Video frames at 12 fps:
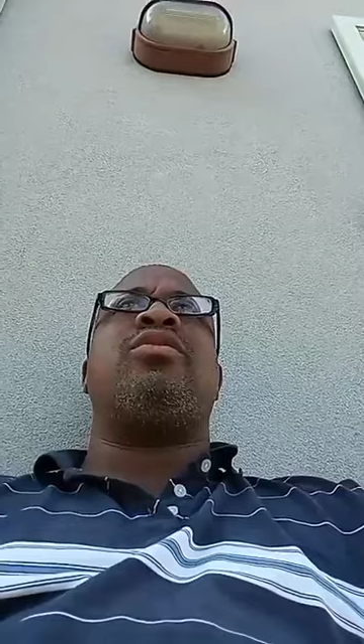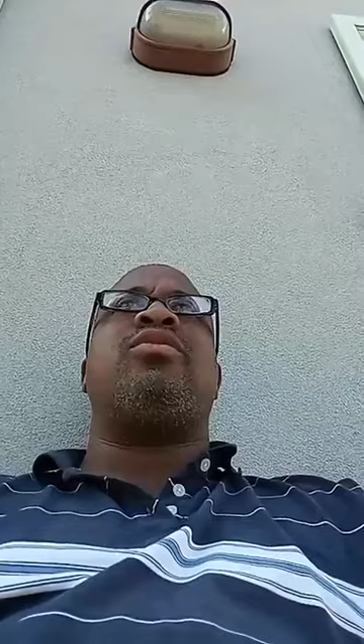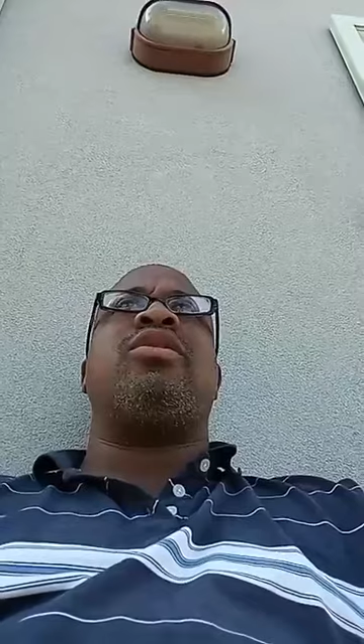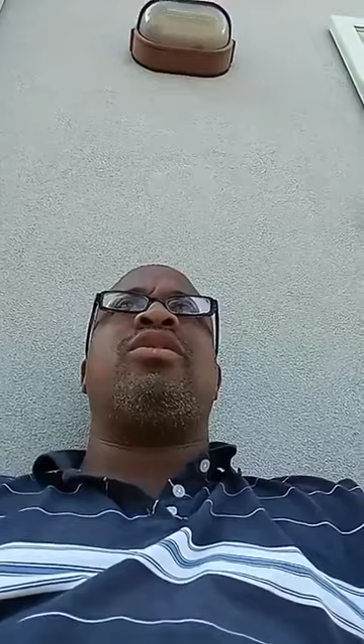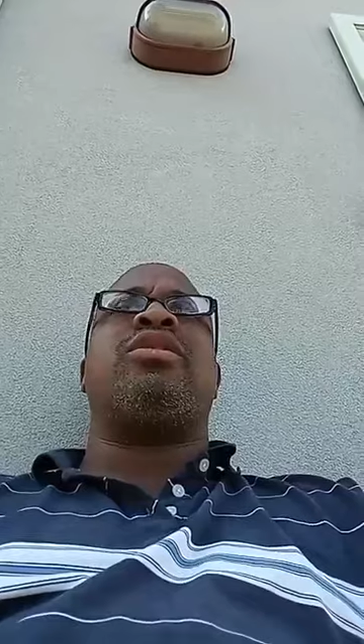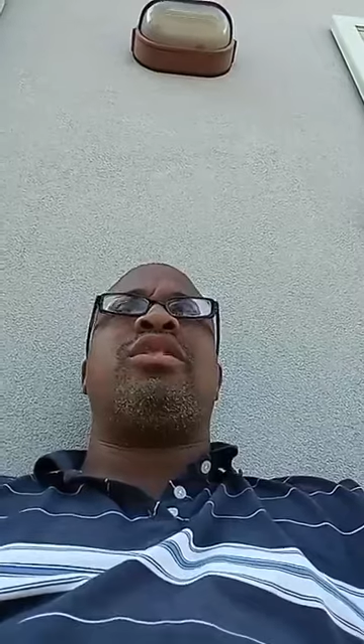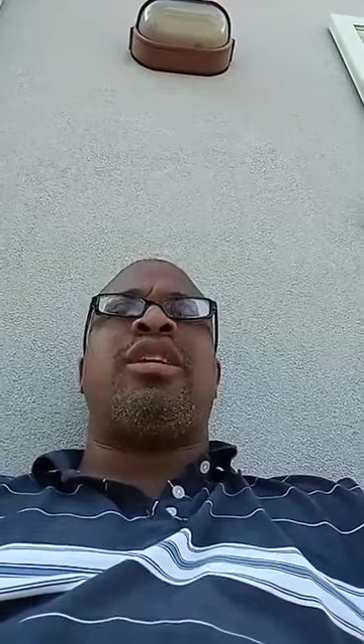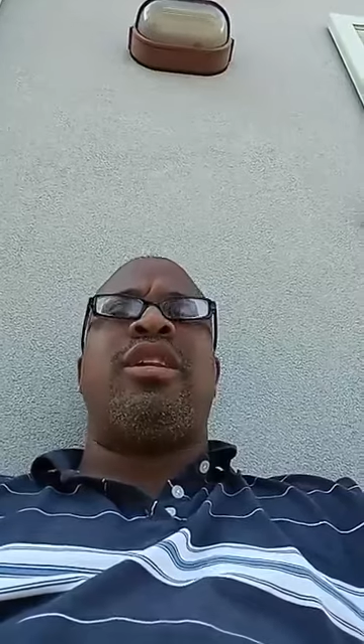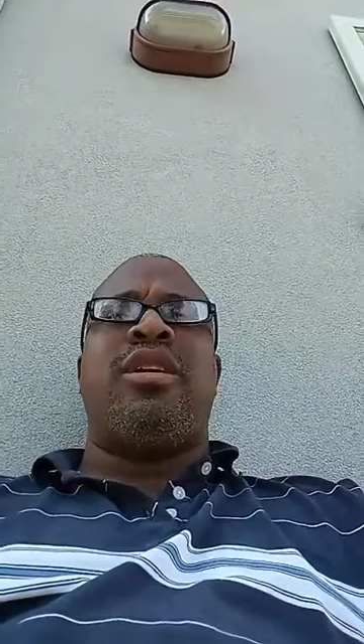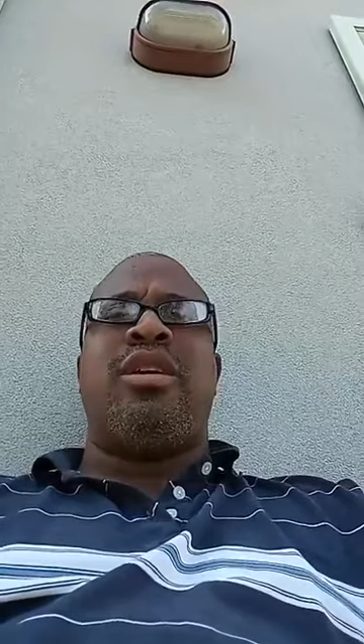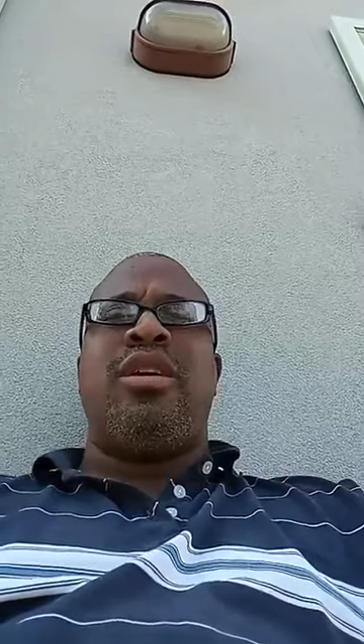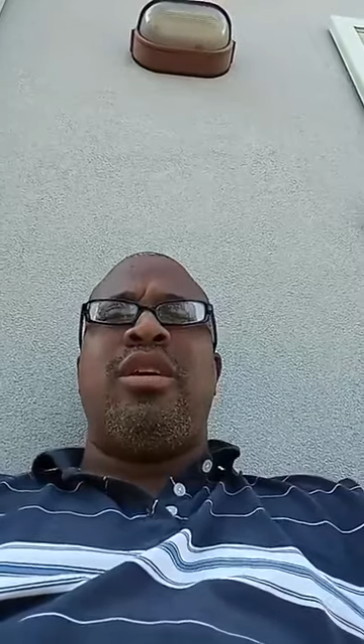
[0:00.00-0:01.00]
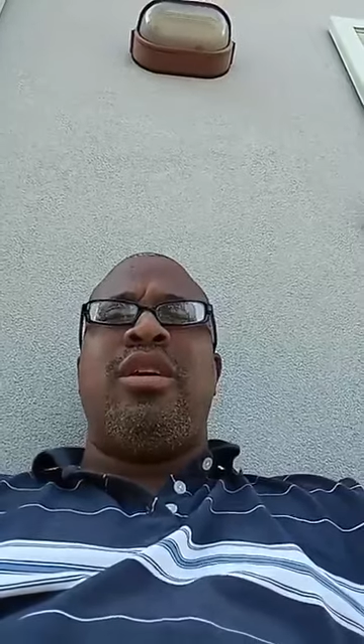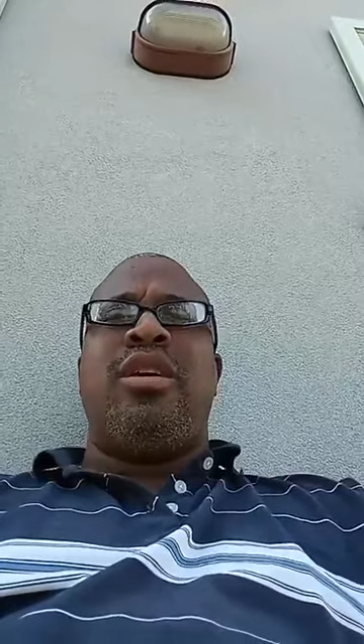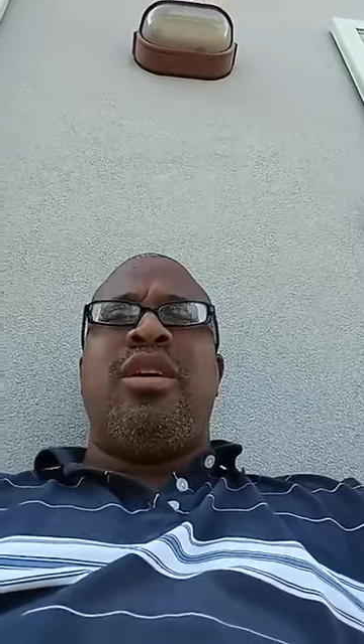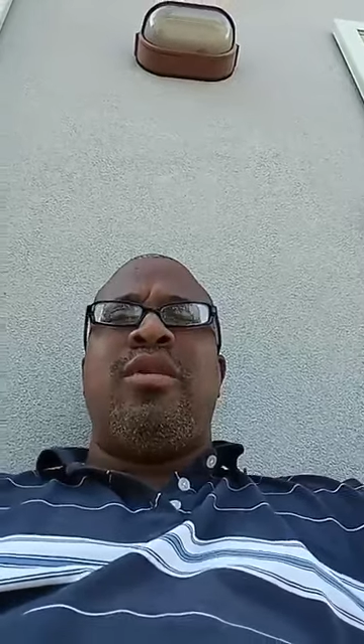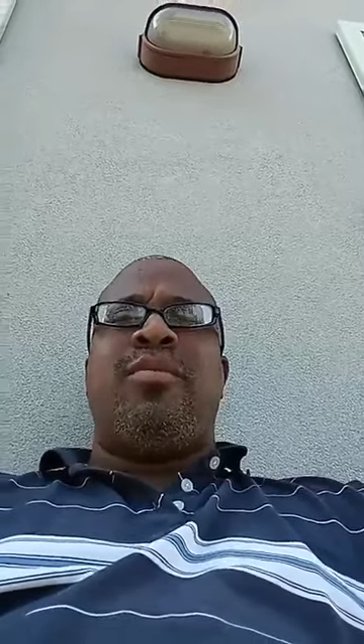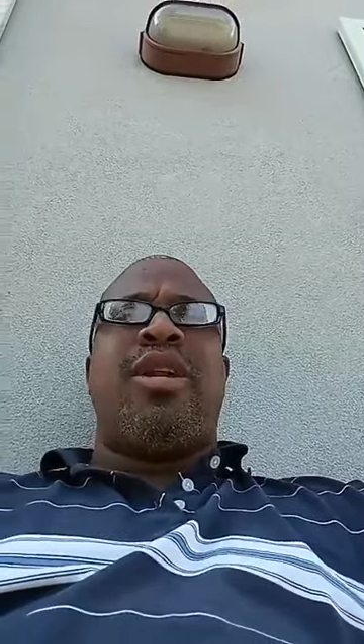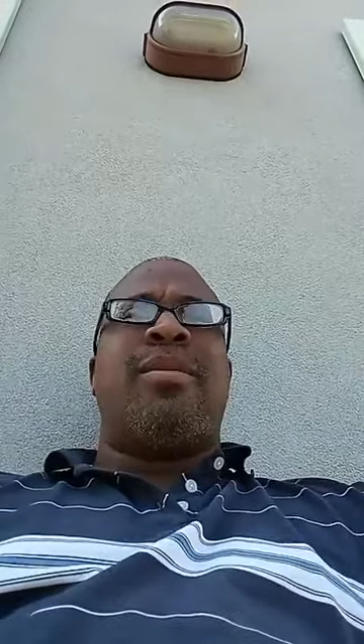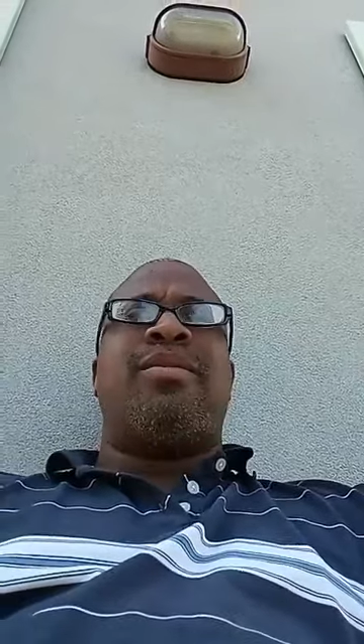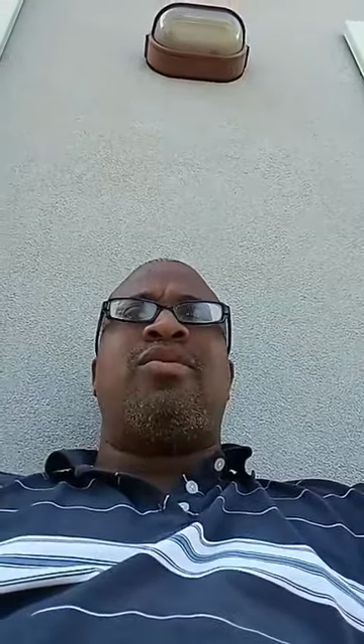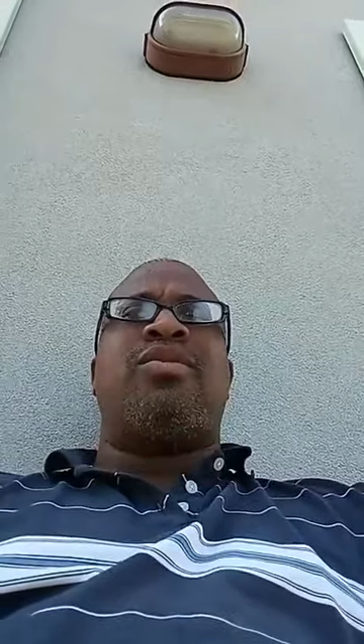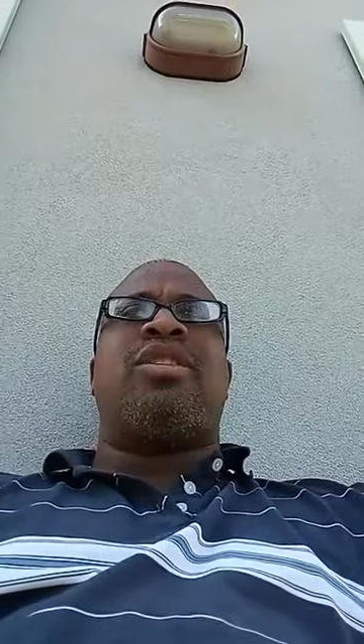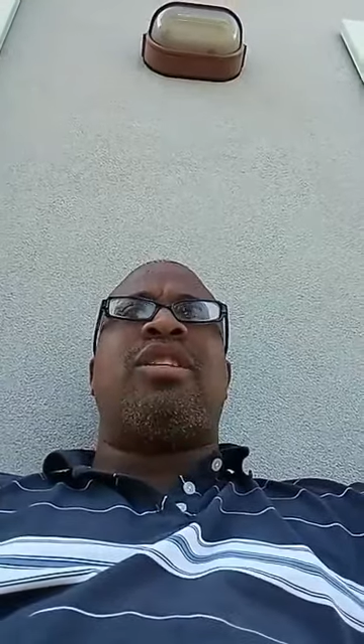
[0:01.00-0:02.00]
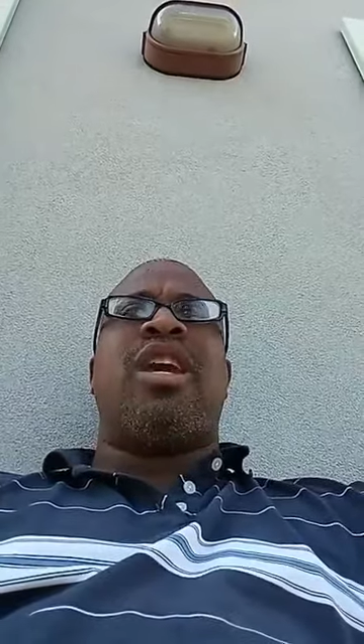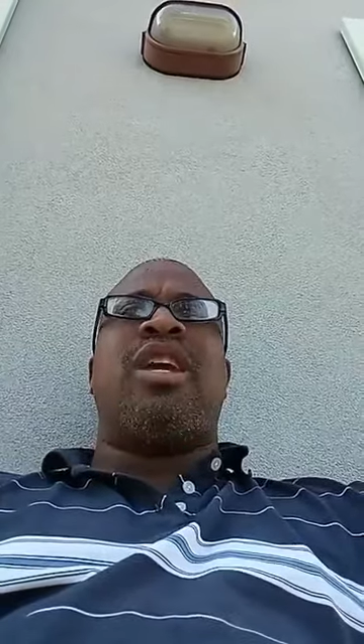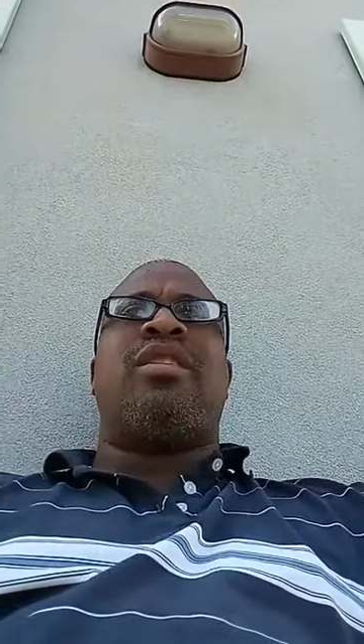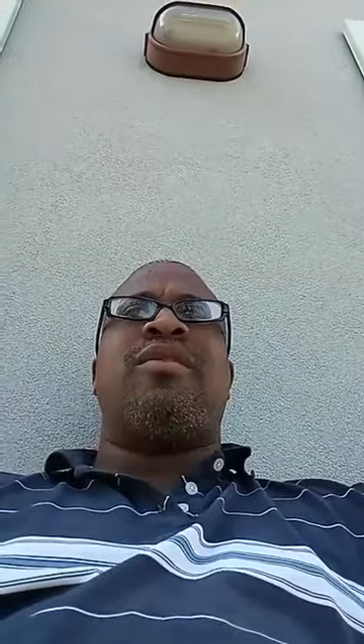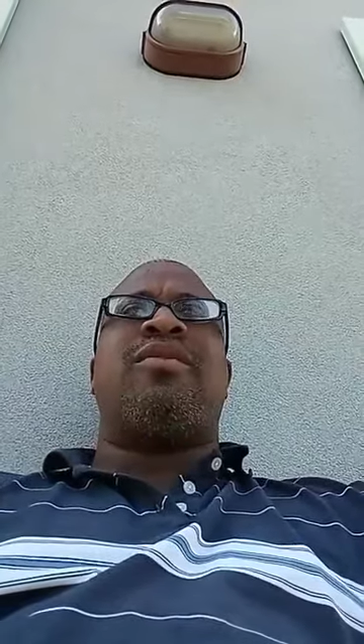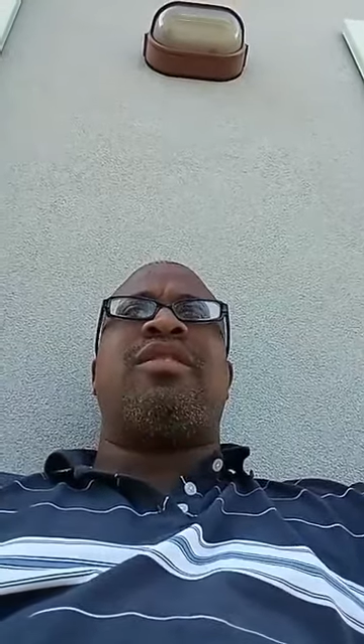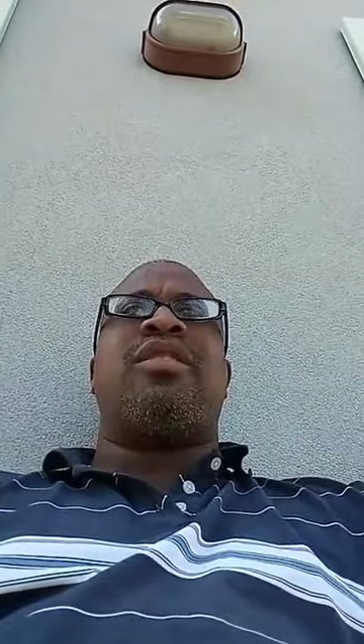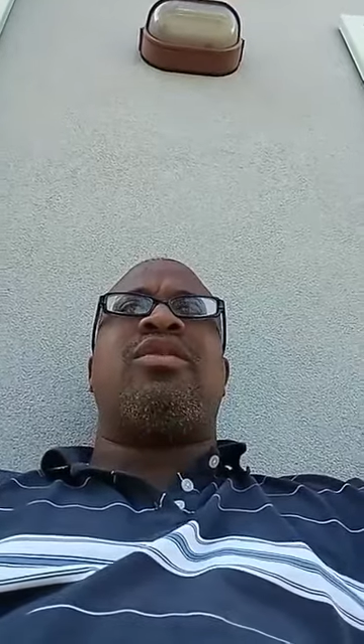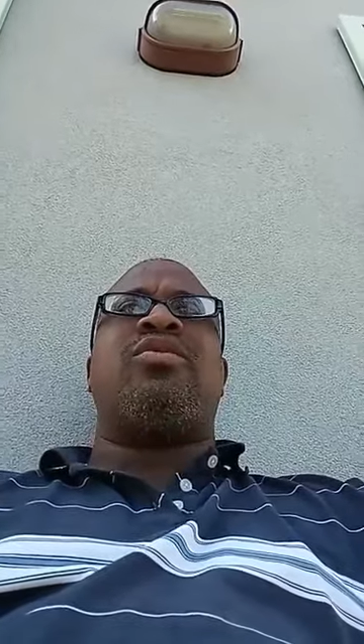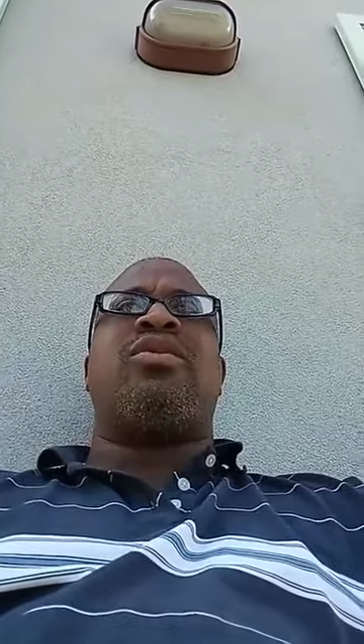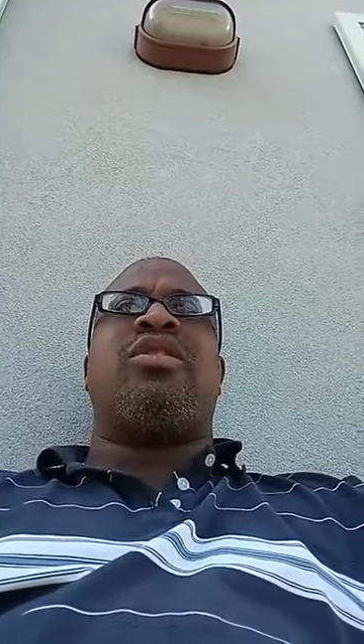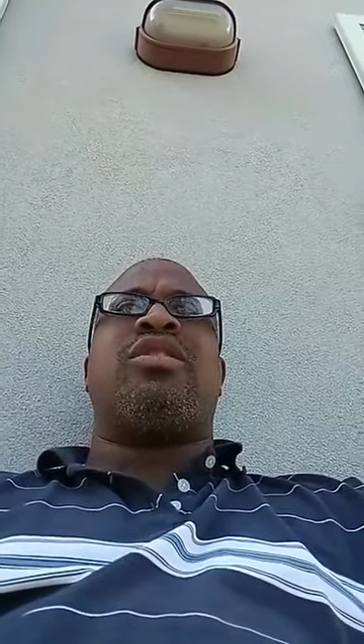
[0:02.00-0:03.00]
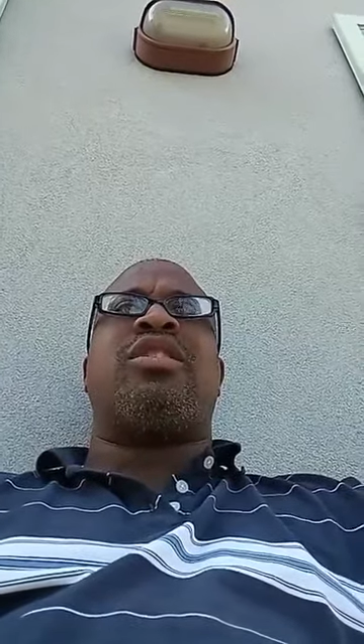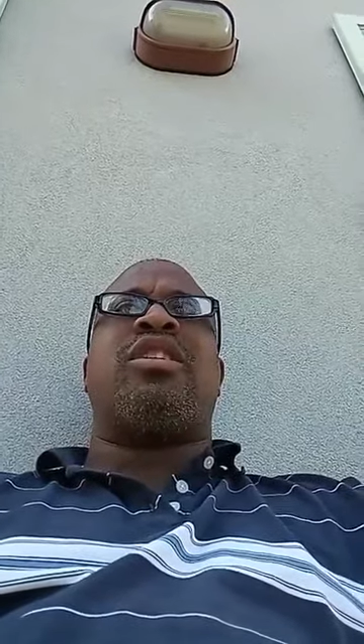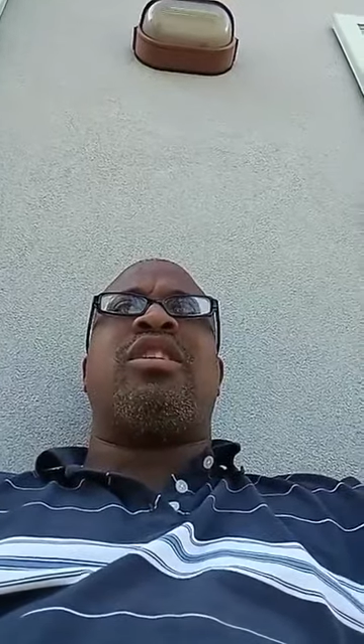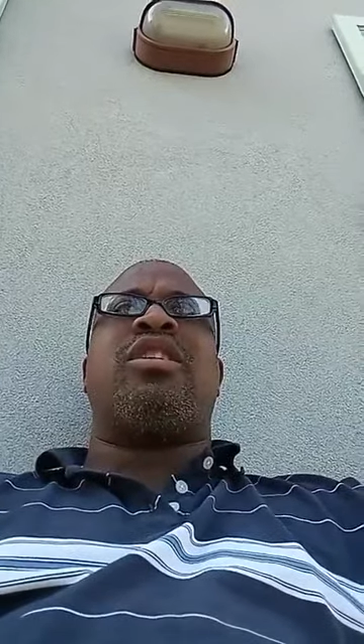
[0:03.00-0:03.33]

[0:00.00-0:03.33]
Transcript: York City, but I'm too scared to visit New York City.